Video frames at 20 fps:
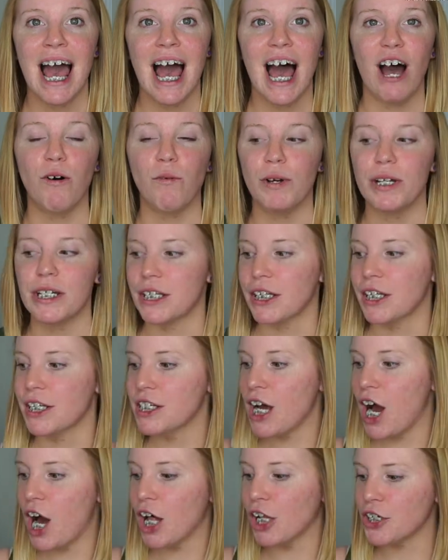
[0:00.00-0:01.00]
I went to the
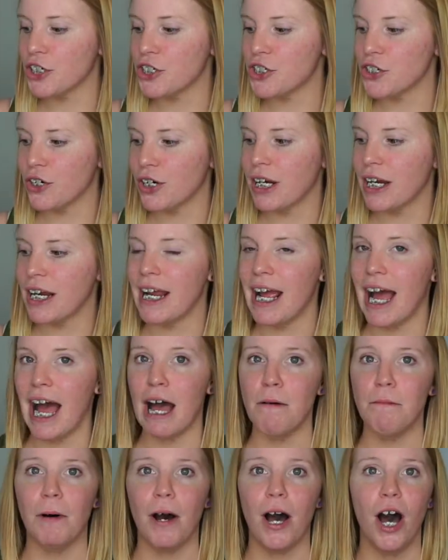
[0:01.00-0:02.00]
Dollar Tree,
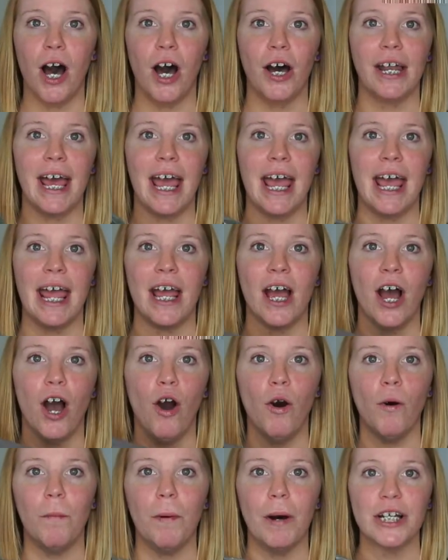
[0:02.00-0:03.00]
I bought a
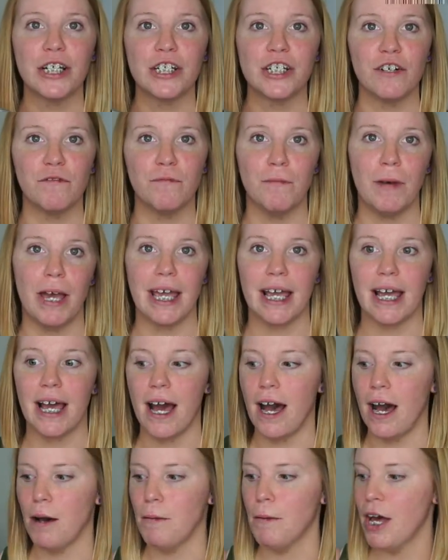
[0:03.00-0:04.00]
whole bunch of
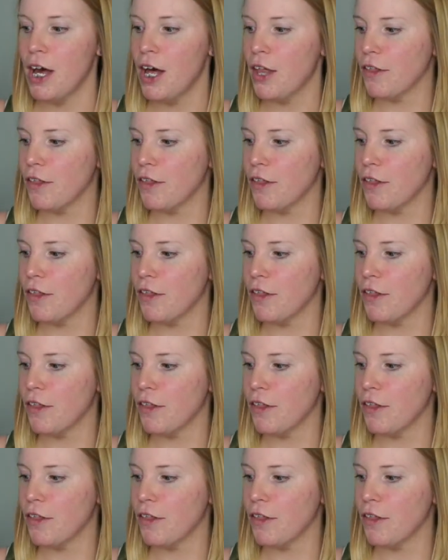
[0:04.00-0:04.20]
makeup.